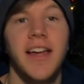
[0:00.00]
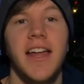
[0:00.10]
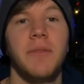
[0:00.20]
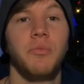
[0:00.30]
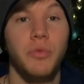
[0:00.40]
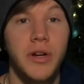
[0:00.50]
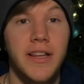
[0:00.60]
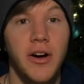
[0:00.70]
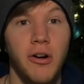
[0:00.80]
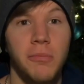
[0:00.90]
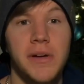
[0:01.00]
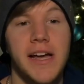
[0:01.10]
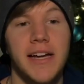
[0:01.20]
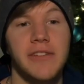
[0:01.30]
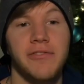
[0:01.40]
And I'm really hoping
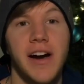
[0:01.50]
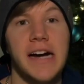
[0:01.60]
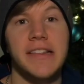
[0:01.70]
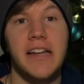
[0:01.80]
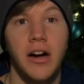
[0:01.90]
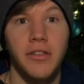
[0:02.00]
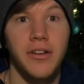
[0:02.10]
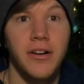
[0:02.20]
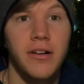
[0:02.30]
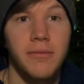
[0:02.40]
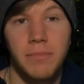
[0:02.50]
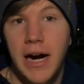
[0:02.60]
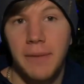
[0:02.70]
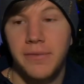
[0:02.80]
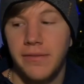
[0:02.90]
I can find the other
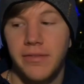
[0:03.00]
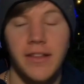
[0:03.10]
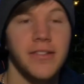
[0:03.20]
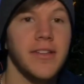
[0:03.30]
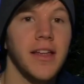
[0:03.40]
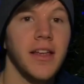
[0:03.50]
pops of this